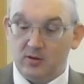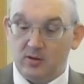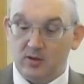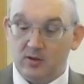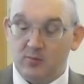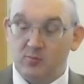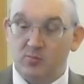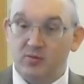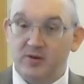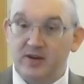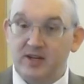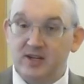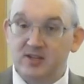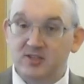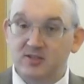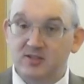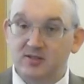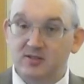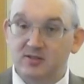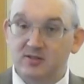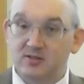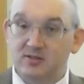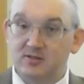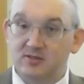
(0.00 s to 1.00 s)
embraced
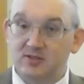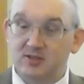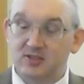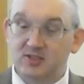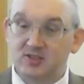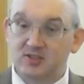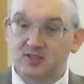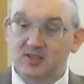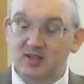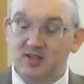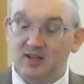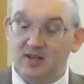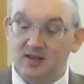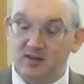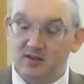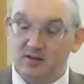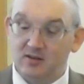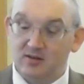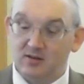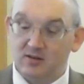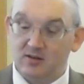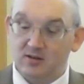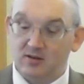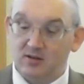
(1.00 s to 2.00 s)
the city
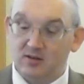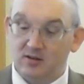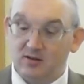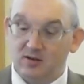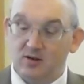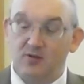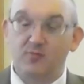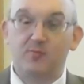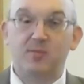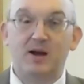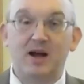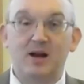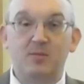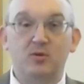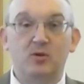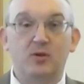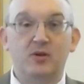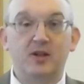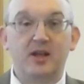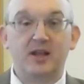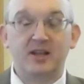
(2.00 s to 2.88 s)
of Babylon.